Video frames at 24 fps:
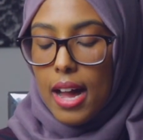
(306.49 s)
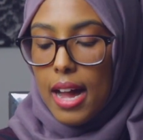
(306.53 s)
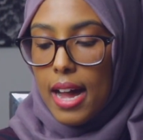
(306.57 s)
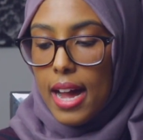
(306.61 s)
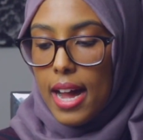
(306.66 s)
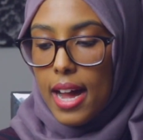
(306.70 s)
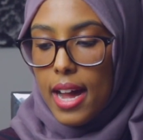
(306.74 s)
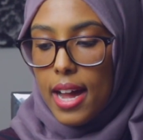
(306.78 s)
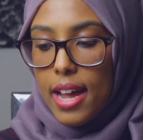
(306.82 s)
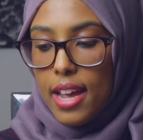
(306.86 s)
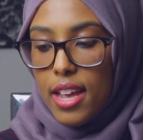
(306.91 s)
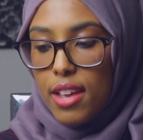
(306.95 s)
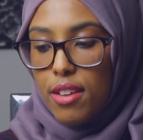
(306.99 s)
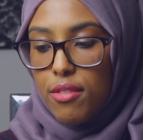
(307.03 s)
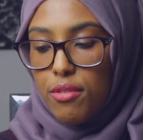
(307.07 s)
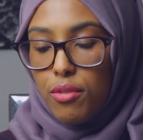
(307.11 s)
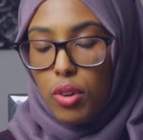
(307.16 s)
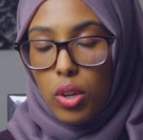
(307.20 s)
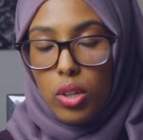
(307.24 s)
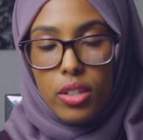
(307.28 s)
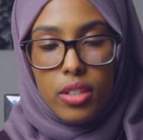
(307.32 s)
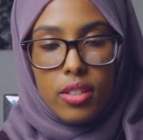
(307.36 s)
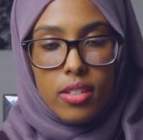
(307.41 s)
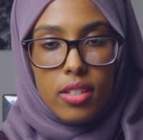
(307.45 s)
I
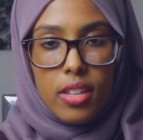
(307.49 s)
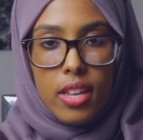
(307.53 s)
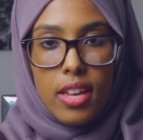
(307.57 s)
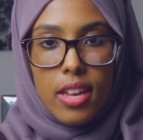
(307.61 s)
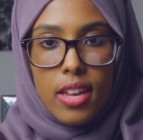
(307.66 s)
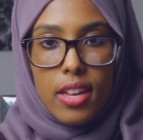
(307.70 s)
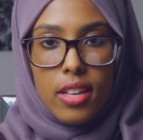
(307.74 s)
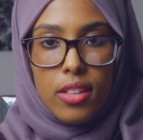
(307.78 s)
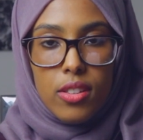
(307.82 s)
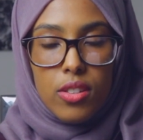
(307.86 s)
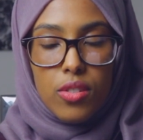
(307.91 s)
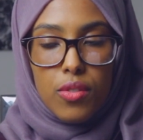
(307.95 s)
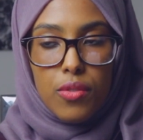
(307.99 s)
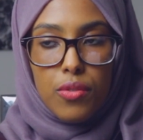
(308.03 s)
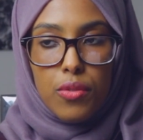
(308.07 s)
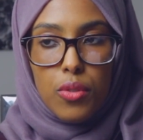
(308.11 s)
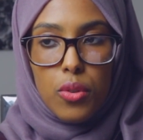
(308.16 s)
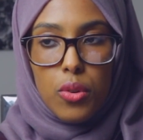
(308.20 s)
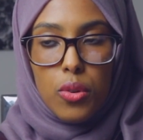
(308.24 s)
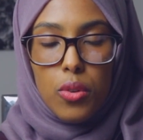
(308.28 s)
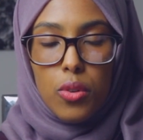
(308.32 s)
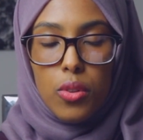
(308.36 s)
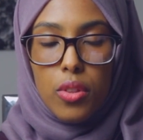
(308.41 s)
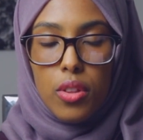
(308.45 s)
volunteered
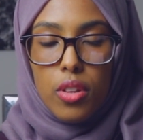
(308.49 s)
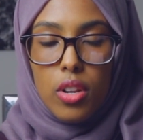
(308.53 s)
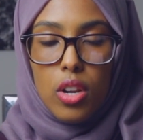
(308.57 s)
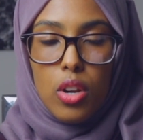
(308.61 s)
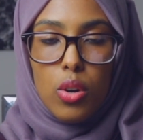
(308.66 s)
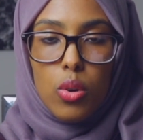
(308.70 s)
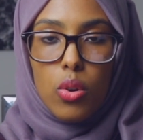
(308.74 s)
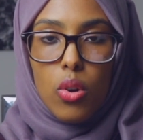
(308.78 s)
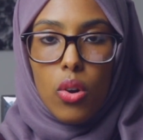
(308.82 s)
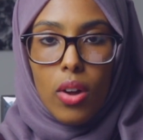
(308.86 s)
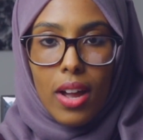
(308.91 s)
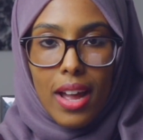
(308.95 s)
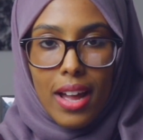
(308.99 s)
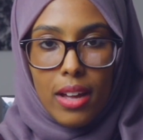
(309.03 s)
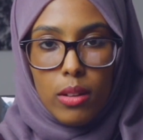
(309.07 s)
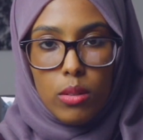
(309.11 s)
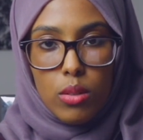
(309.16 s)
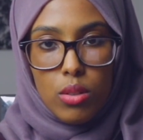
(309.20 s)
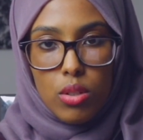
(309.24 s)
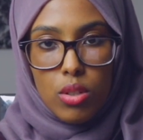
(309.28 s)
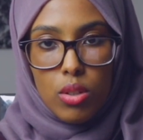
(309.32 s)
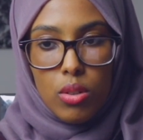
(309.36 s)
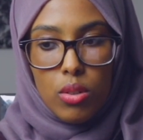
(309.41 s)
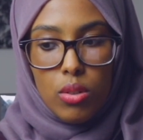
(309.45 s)
for the local
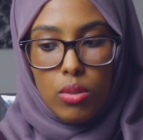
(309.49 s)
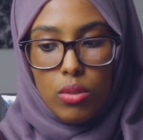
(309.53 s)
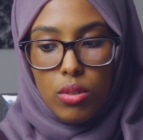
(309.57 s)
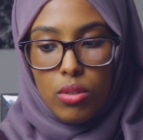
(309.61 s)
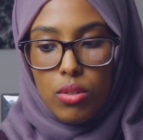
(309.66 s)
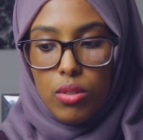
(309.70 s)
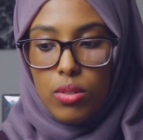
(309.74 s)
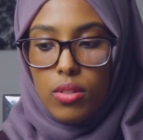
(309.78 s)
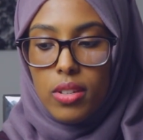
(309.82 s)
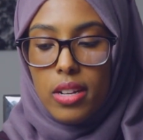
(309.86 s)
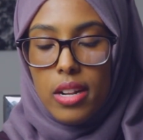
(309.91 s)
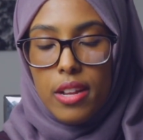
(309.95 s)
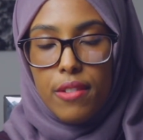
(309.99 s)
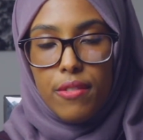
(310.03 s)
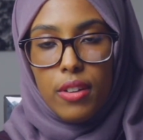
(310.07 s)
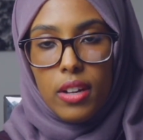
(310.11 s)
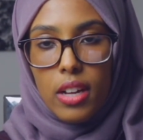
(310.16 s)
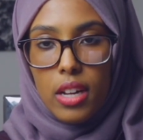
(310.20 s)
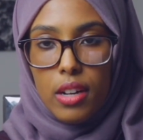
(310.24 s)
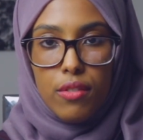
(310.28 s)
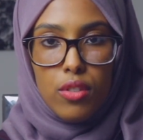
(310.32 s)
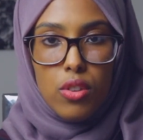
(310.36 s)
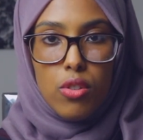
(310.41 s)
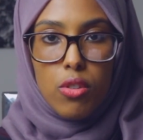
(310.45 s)
council to deliver
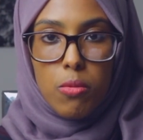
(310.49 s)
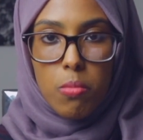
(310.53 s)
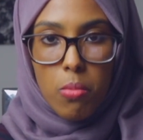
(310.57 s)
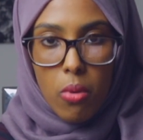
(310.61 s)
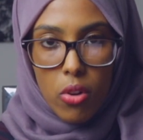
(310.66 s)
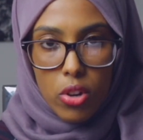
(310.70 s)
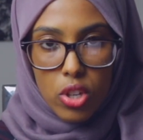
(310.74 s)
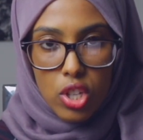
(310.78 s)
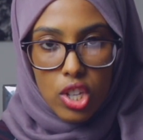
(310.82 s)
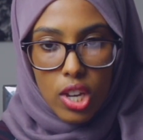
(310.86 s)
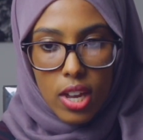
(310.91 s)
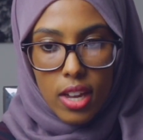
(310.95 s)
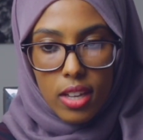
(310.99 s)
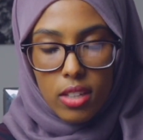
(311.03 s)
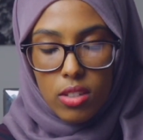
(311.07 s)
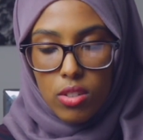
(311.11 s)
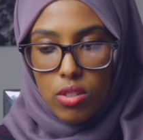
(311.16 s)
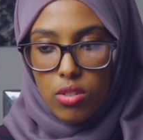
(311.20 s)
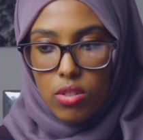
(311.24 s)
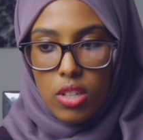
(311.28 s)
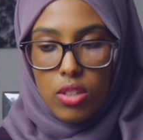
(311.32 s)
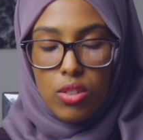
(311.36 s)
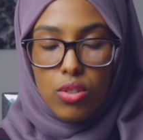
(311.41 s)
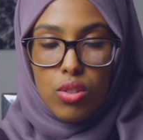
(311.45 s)
kind of youth
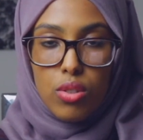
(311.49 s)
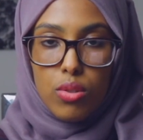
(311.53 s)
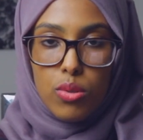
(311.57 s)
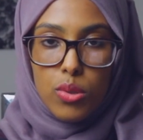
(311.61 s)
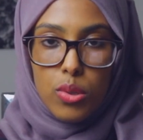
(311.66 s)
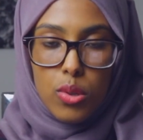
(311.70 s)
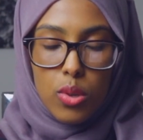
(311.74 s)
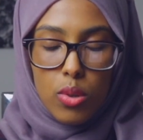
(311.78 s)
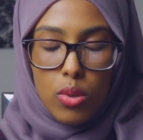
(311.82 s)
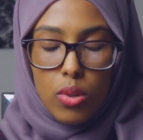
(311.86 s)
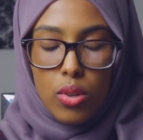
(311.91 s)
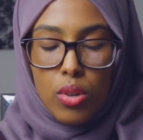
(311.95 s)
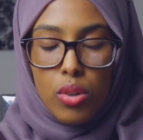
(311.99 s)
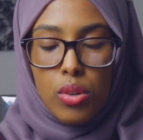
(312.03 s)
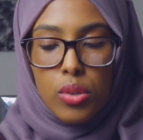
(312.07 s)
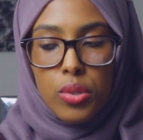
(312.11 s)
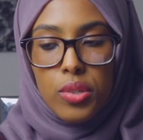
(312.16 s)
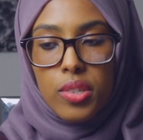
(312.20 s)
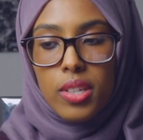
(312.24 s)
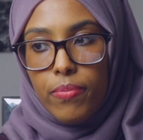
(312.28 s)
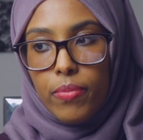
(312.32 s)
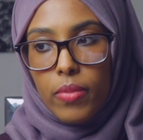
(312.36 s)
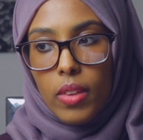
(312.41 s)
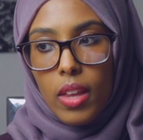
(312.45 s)
projects into
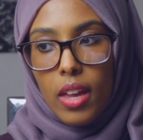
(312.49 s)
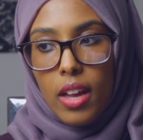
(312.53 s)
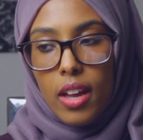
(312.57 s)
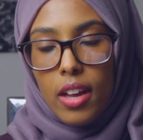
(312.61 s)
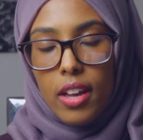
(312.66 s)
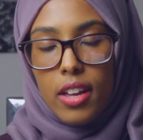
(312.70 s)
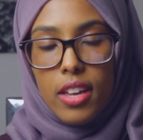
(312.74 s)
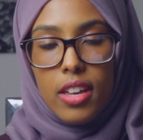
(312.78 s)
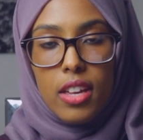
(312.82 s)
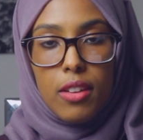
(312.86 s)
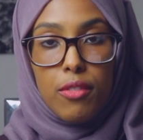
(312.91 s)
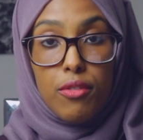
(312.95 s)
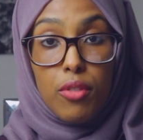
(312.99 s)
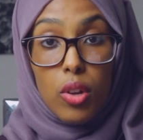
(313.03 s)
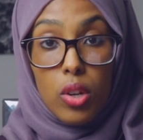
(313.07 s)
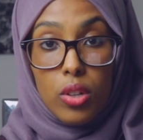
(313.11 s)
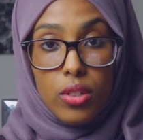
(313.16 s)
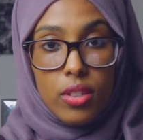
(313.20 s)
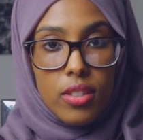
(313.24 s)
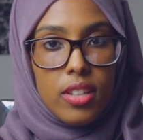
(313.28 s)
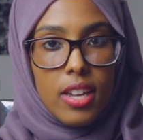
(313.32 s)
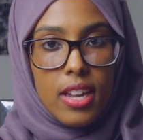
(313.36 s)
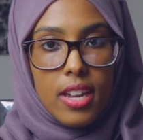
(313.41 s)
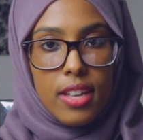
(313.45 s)
schools. I
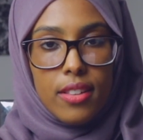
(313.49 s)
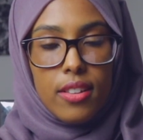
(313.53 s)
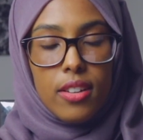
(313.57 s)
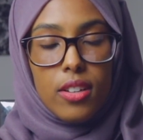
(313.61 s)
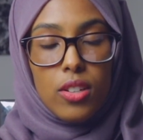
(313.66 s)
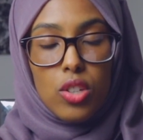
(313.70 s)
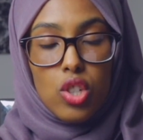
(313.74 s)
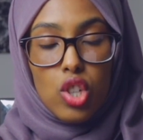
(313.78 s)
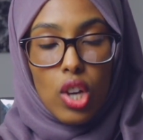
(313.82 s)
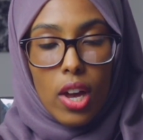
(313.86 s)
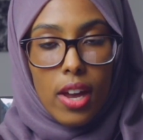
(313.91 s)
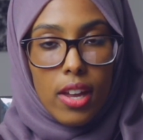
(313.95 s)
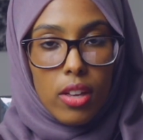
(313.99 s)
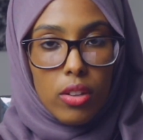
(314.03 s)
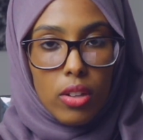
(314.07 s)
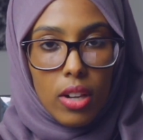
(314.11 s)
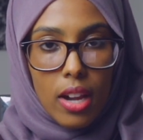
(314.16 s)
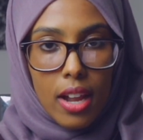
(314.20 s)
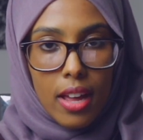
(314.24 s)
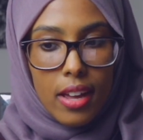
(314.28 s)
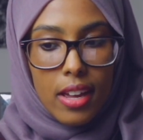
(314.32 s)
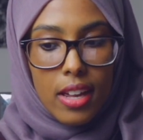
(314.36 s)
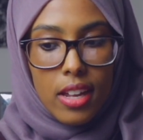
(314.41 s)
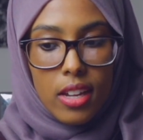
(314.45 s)
volunteered at
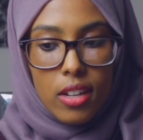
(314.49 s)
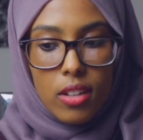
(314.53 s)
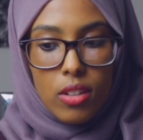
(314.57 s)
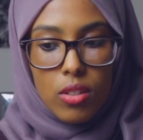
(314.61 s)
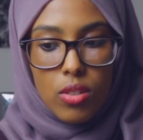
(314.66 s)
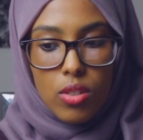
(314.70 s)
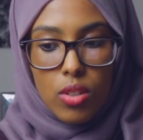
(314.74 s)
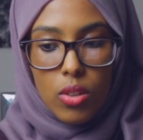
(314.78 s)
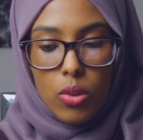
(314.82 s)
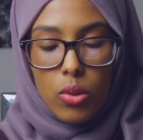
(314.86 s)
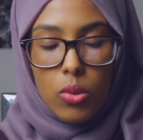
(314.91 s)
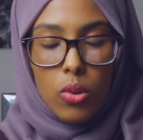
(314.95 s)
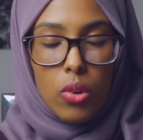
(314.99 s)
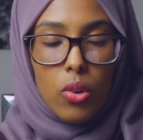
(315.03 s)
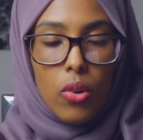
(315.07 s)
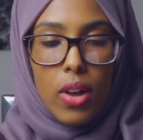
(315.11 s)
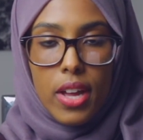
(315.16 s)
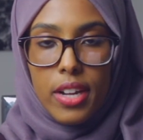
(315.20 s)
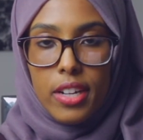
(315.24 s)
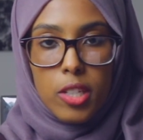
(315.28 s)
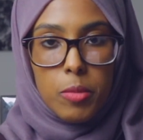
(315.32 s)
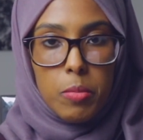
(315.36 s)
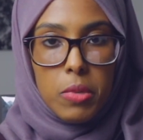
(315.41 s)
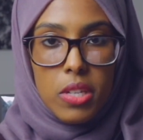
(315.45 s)
Childline, or
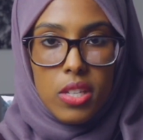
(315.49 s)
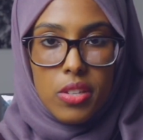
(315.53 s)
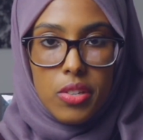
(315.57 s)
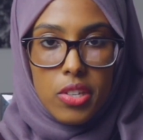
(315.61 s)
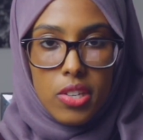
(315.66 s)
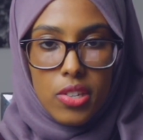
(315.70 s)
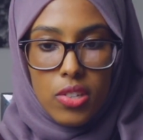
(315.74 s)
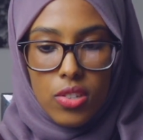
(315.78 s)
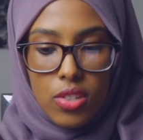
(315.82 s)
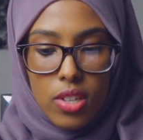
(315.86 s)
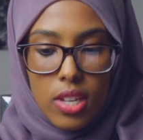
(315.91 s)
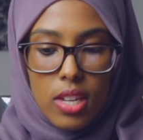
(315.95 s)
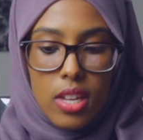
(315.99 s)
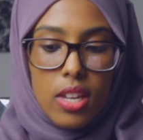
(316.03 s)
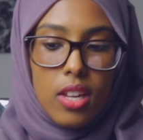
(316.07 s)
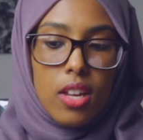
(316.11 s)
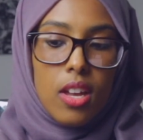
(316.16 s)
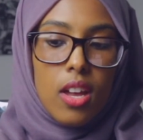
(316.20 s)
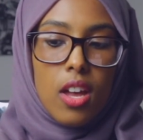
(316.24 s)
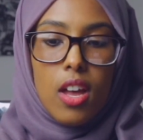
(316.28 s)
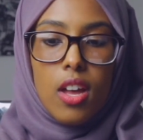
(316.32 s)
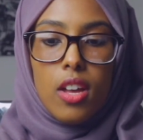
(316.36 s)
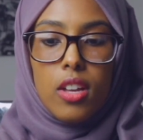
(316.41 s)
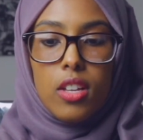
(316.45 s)
NSPCC.
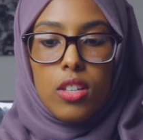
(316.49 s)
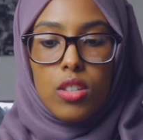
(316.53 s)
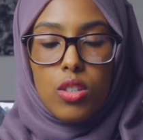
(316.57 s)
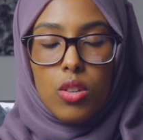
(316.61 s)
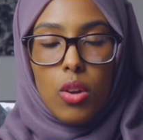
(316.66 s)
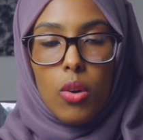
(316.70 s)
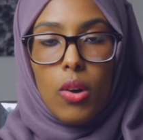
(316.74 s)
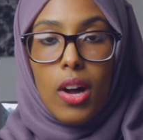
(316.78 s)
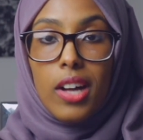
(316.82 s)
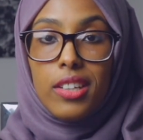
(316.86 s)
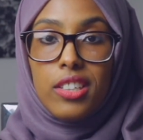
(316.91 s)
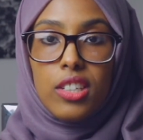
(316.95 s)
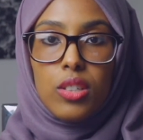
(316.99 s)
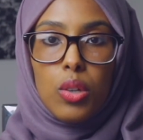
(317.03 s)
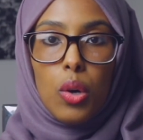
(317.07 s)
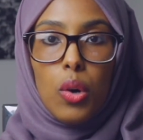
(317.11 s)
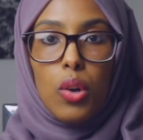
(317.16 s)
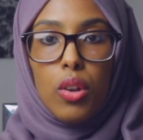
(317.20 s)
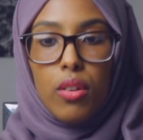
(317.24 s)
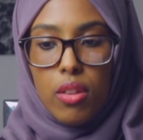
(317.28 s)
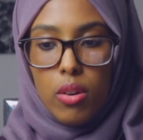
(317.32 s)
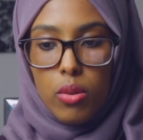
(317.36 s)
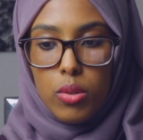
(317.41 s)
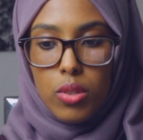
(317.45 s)
So I did
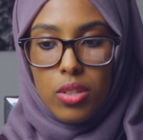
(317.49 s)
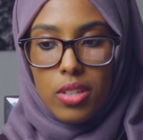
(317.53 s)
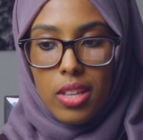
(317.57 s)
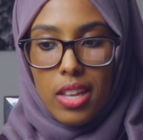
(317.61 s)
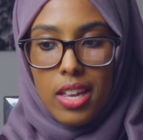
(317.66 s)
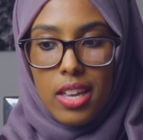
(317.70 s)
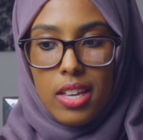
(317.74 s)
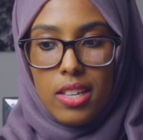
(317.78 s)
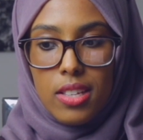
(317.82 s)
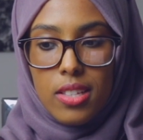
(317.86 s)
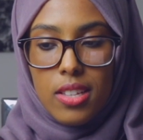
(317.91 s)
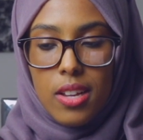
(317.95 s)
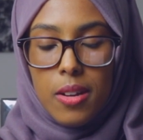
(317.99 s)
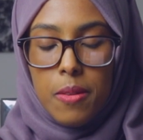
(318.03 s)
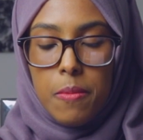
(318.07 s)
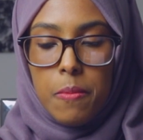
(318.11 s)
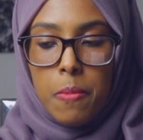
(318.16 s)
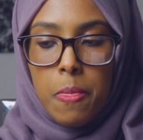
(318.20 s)
all of those things.